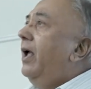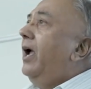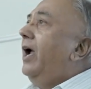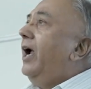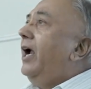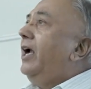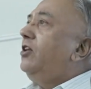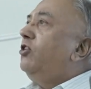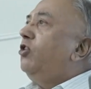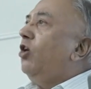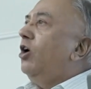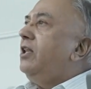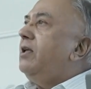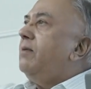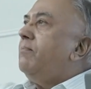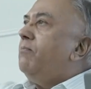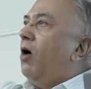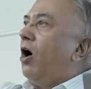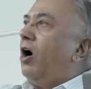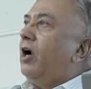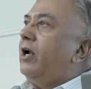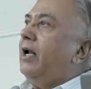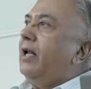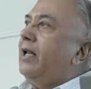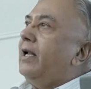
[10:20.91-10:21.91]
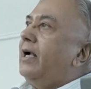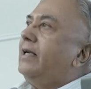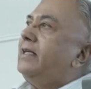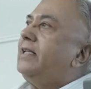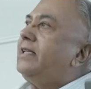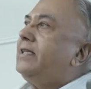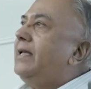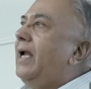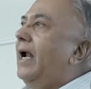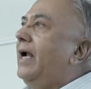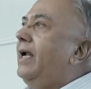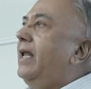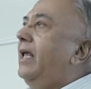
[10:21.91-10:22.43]
And so the modern
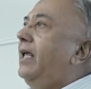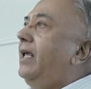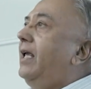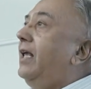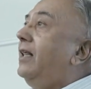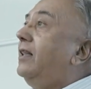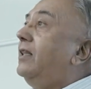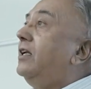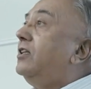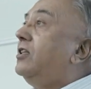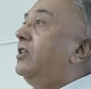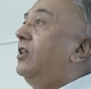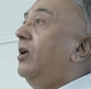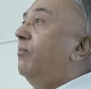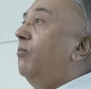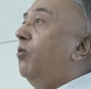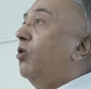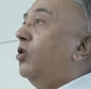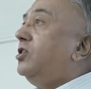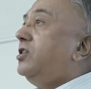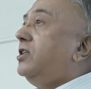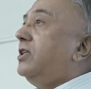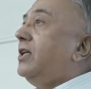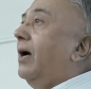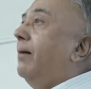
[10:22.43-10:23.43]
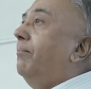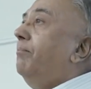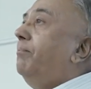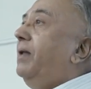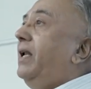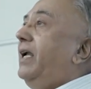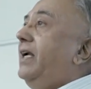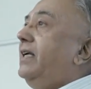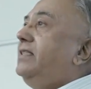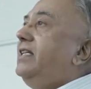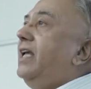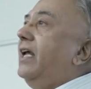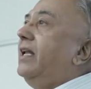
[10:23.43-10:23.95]
understanding is it's the most
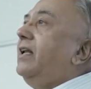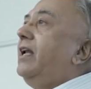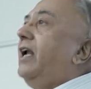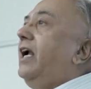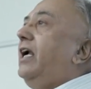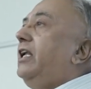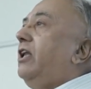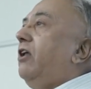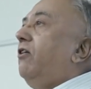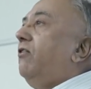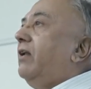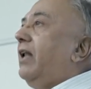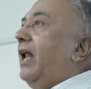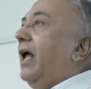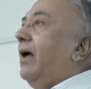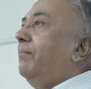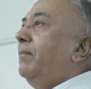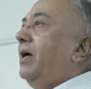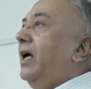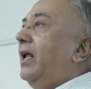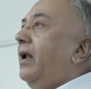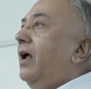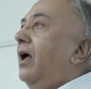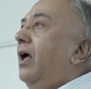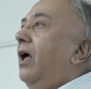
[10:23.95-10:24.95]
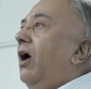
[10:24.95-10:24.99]
complete generative grammar